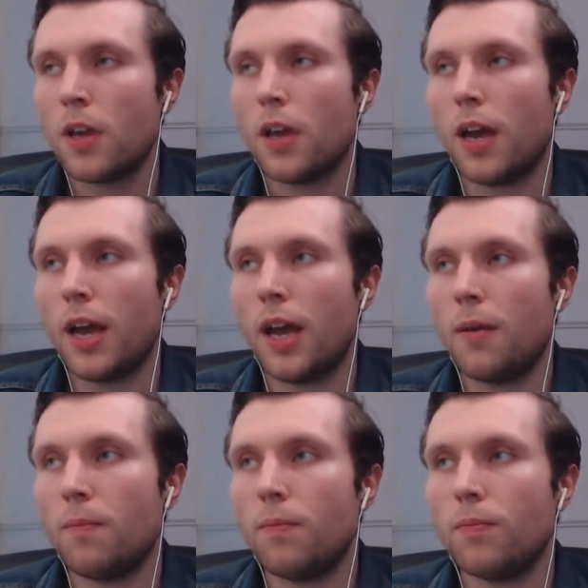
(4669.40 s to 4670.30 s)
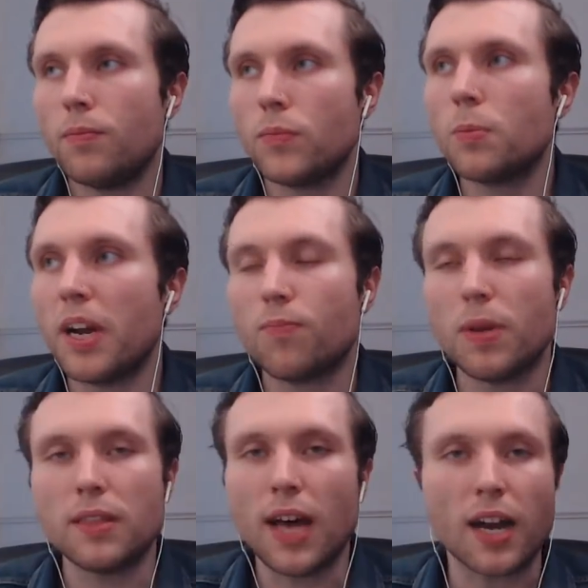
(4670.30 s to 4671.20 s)
They might have
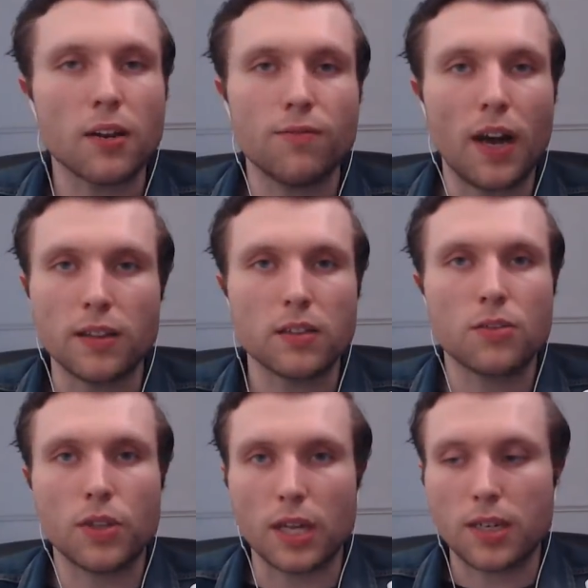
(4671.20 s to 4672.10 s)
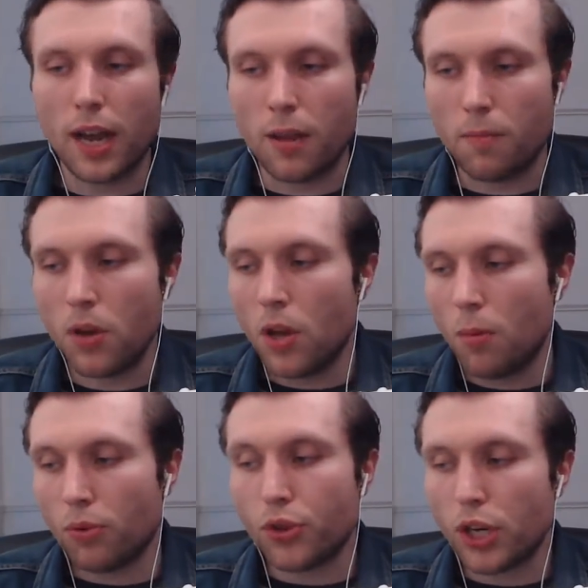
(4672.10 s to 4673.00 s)
been that advanced for that time,
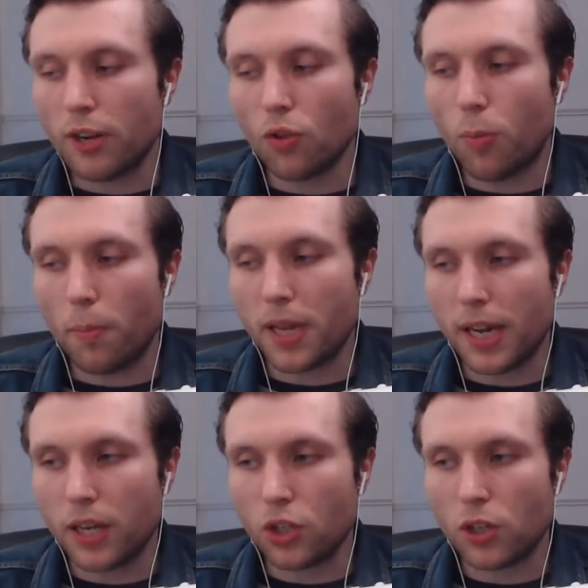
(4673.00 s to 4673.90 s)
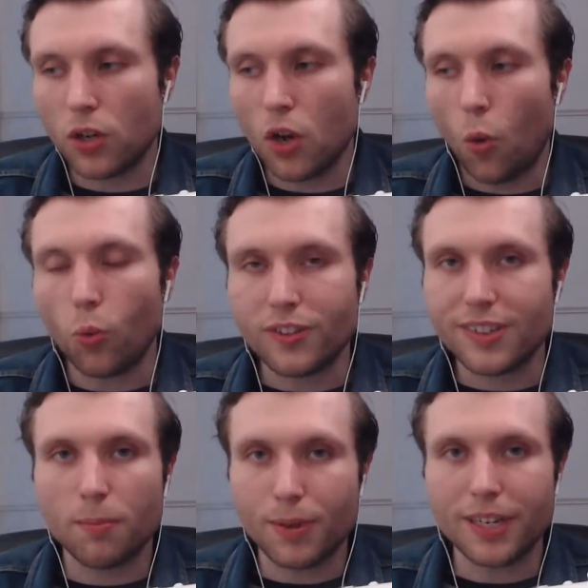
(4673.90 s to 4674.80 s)
but the general population would
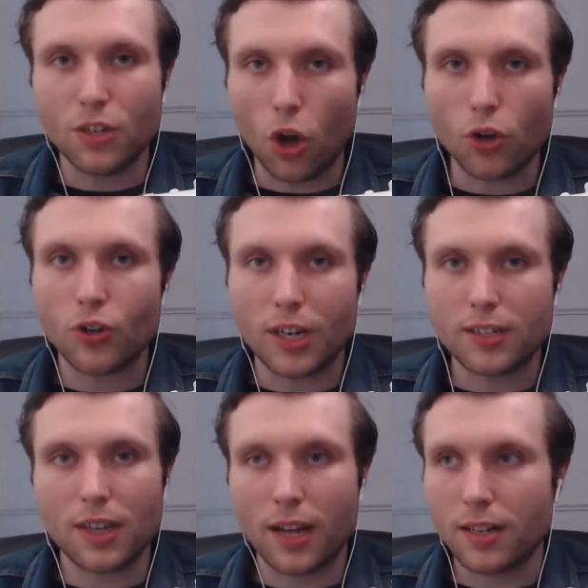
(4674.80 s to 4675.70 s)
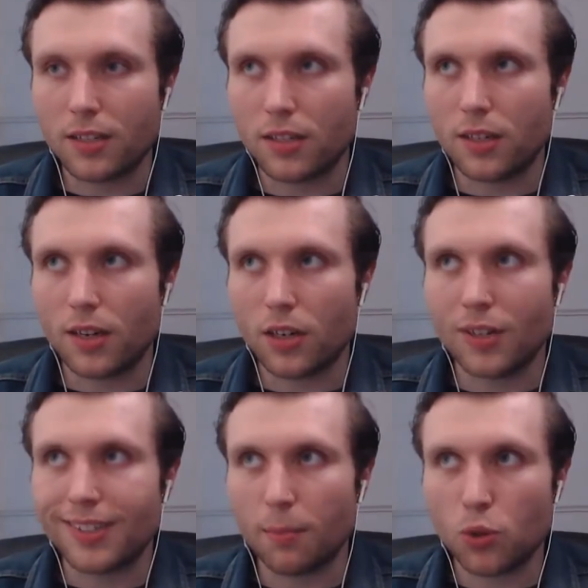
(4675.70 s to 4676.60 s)
simply not understand the
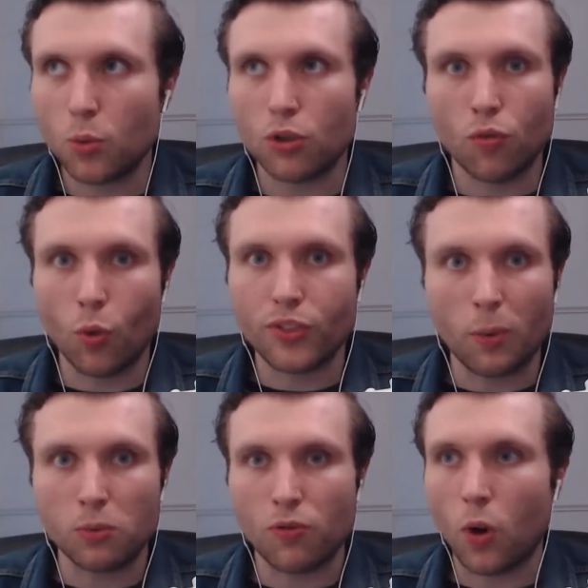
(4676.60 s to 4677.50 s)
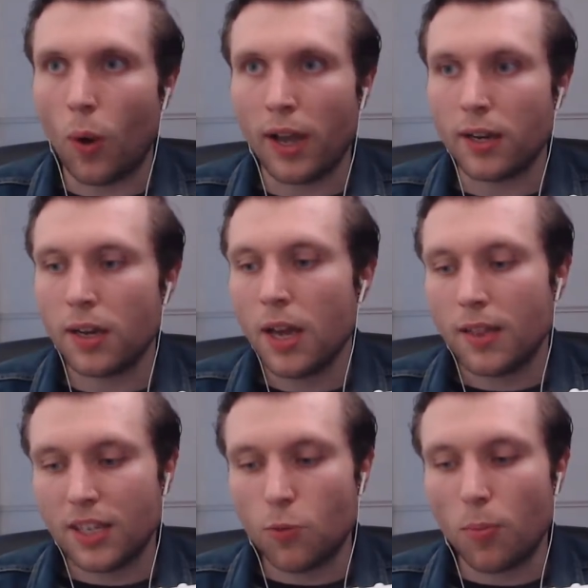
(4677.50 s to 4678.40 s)
conceptual growth that was required.
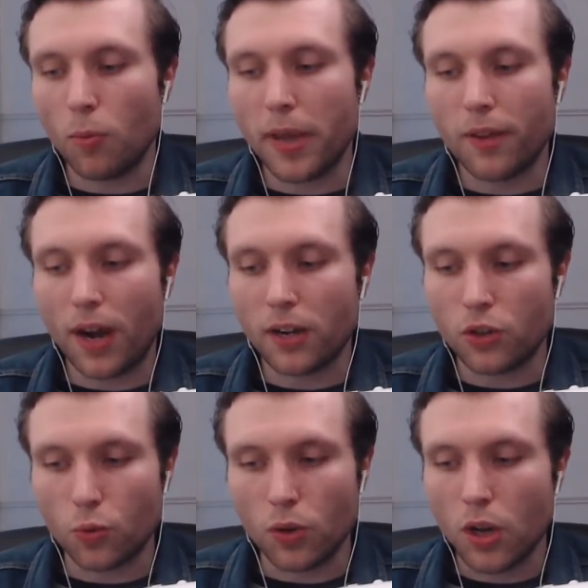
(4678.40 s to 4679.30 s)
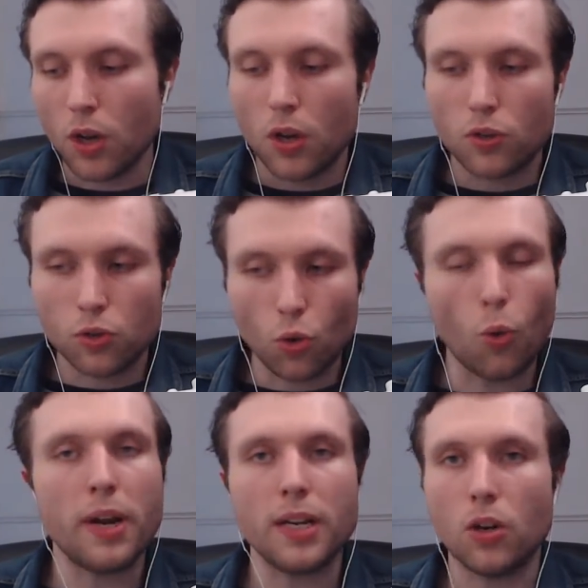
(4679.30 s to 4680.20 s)
These people may have had to do so
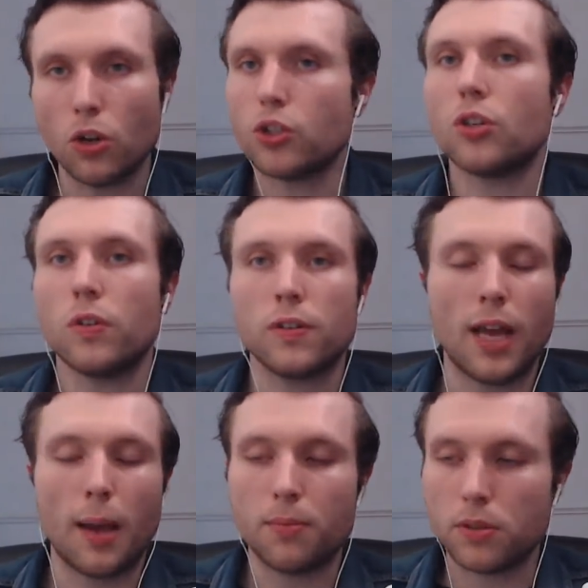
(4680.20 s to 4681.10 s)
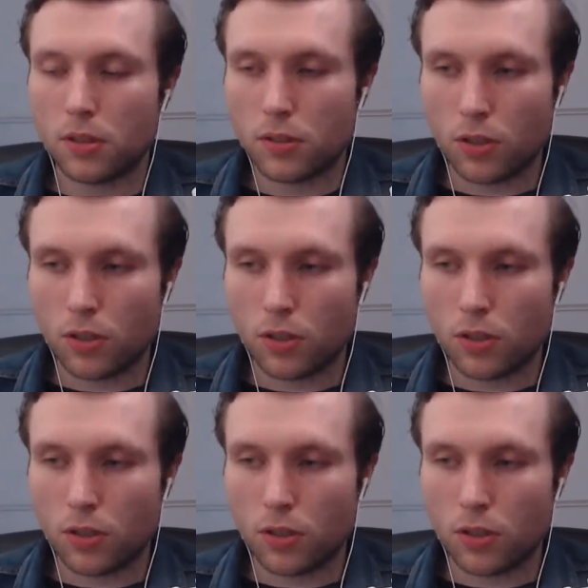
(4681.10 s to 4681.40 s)
many logical steps to